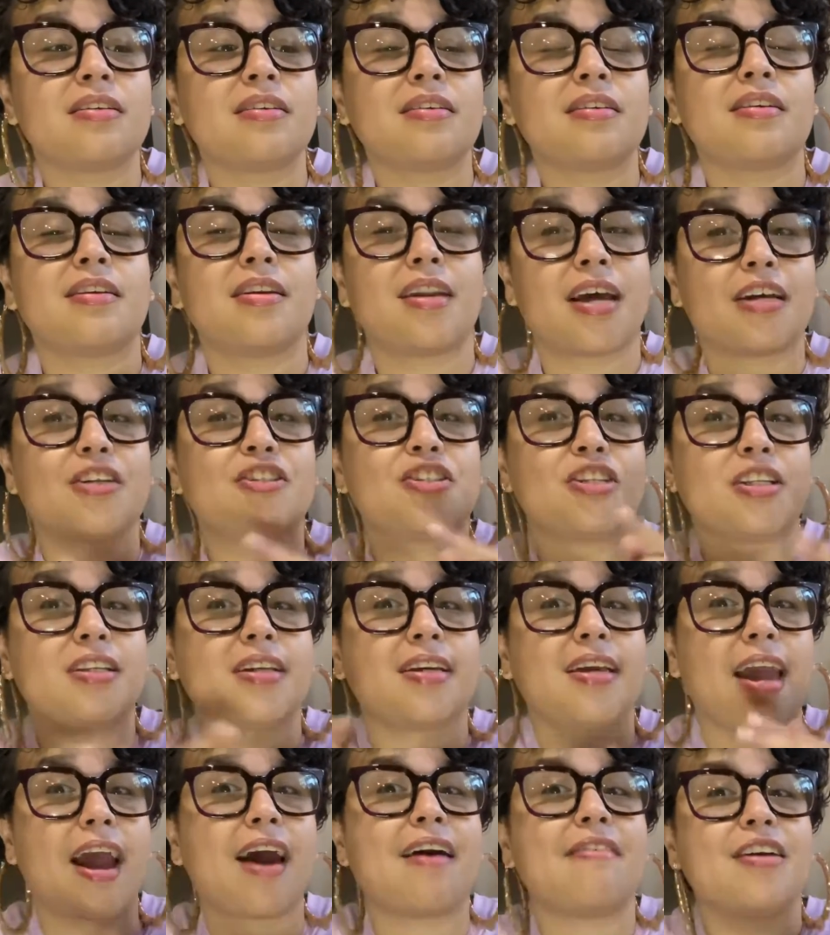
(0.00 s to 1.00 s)
and actually
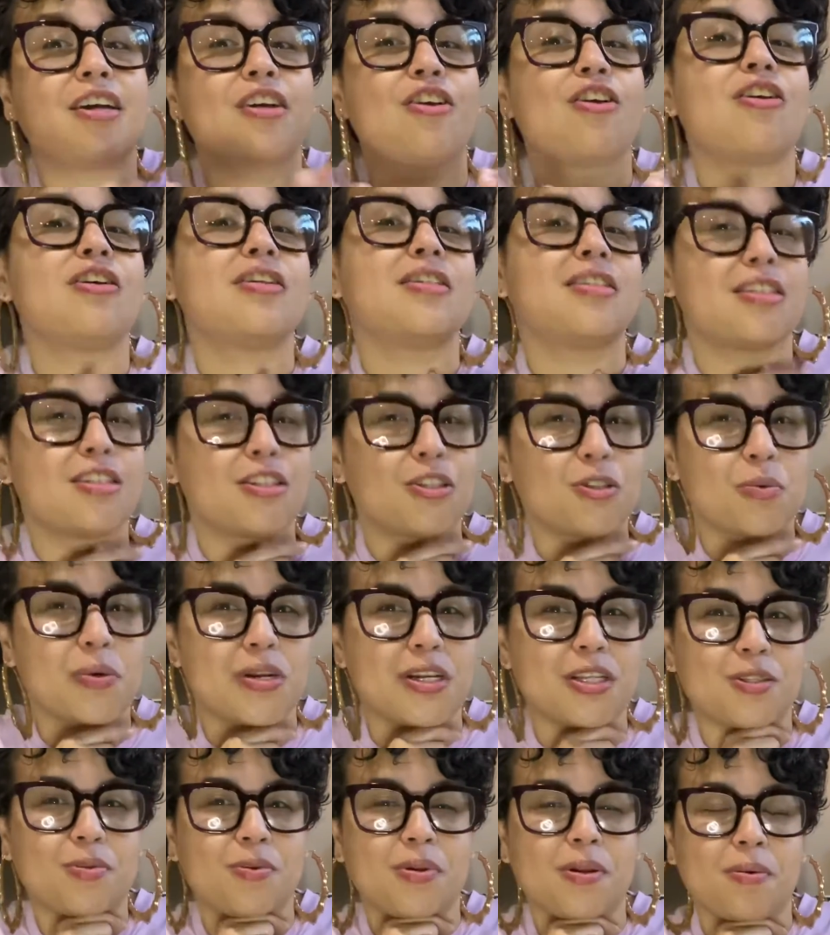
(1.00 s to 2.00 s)
carry it on into
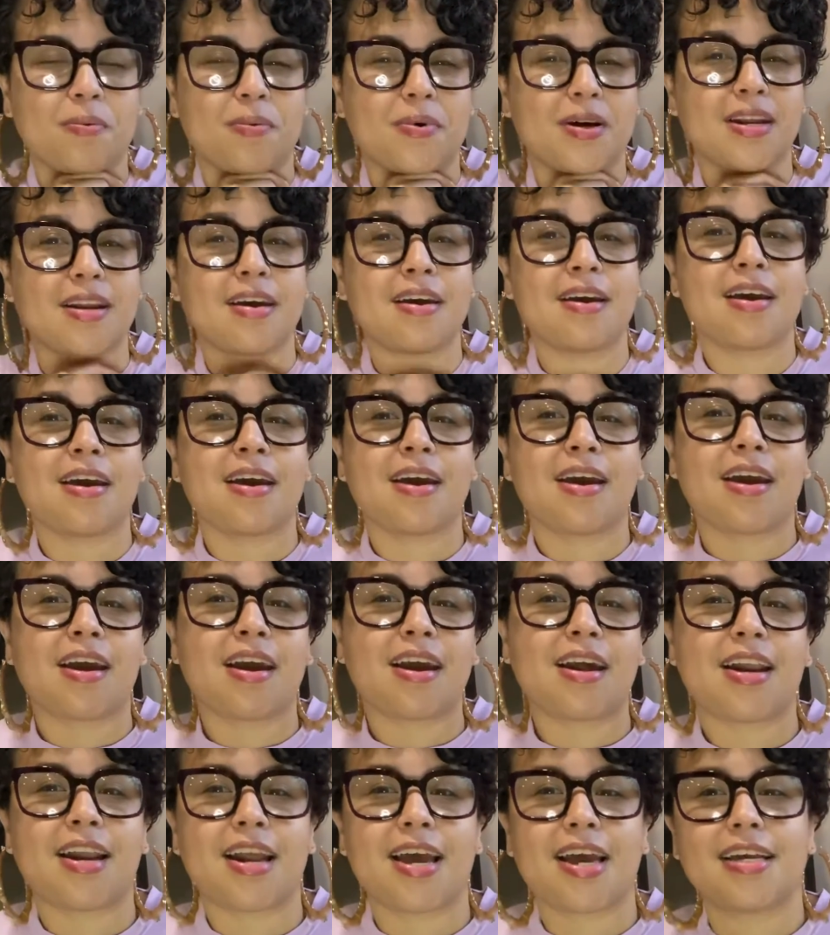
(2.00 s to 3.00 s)
2021.
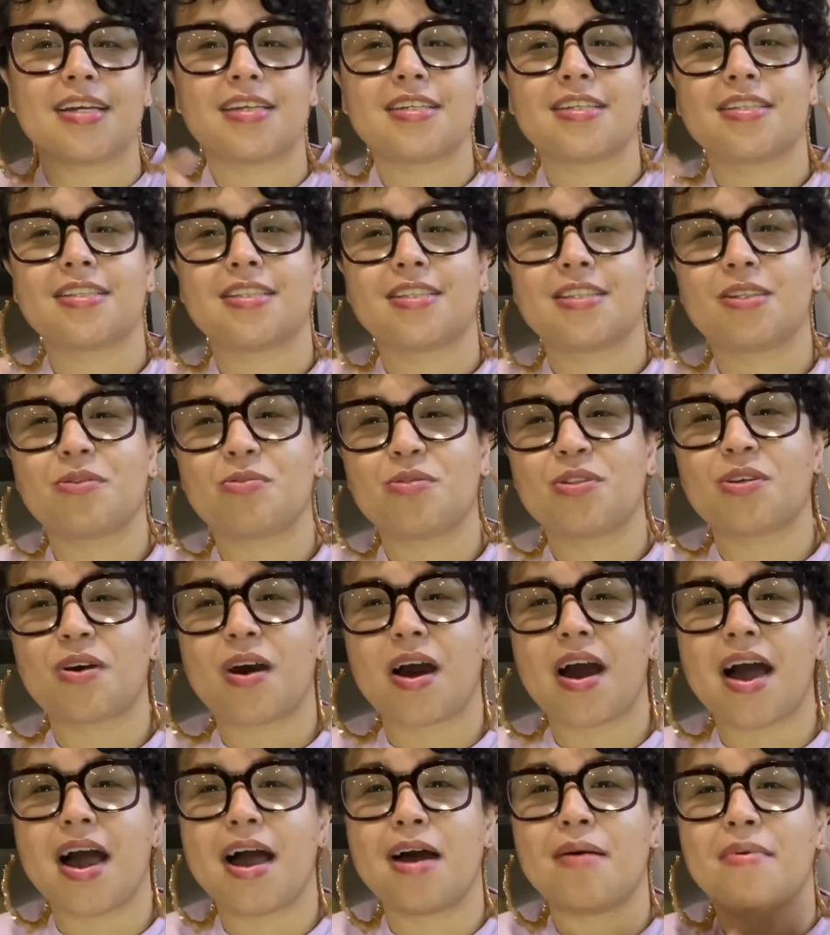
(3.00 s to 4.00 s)
Hit like,
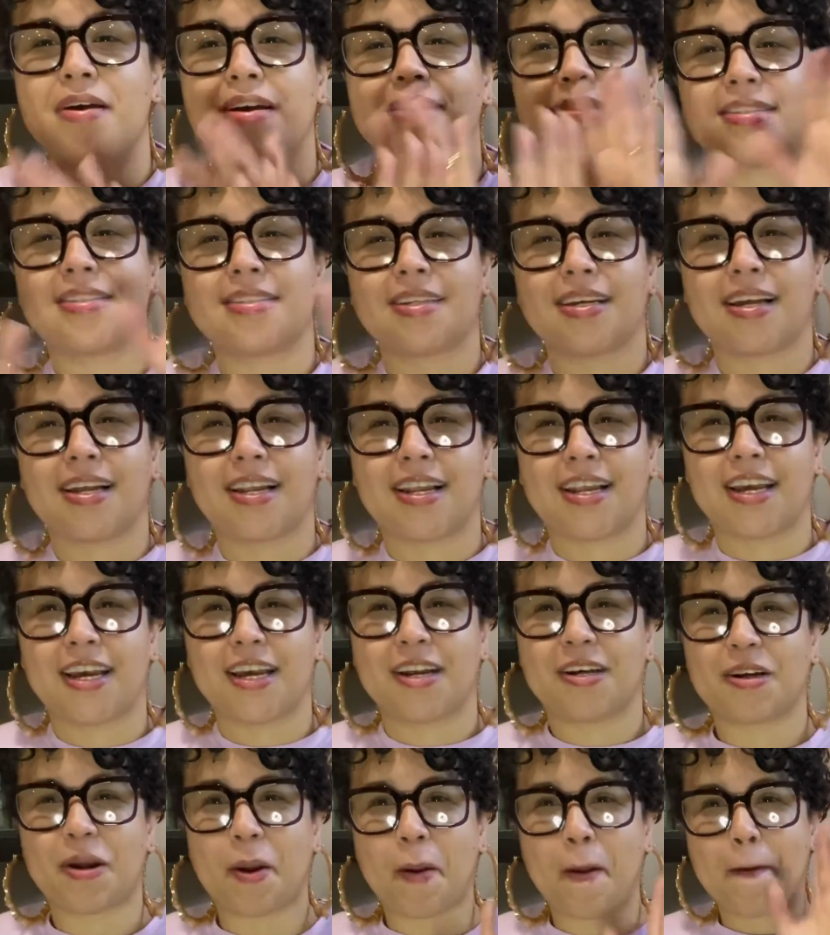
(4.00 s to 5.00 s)
subscribe, see you later.